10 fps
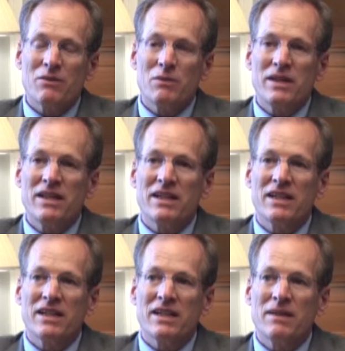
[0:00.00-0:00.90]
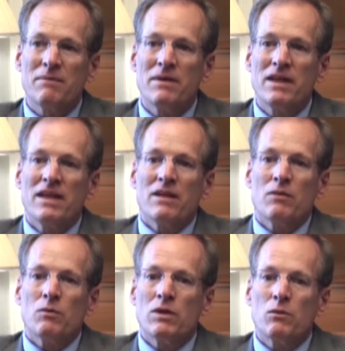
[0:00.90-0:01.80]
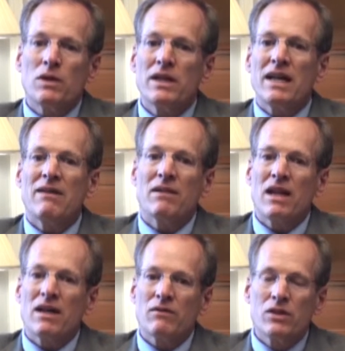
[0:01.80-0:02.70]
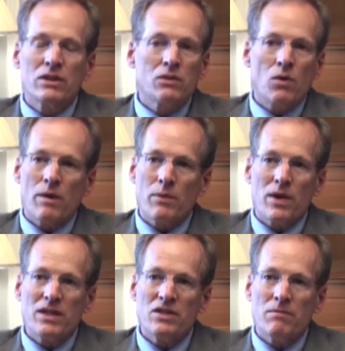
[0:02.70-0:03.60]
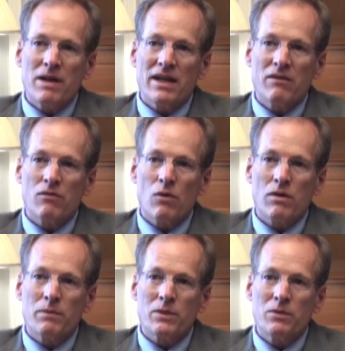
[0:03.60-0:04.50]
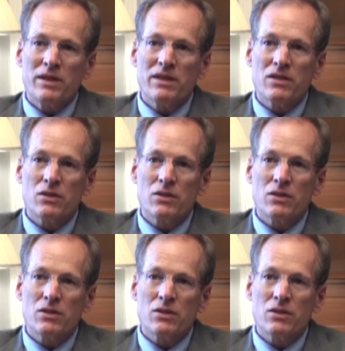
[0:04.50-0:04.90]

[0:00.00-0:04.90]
that we can really have a lot of good cooperation back and forth between the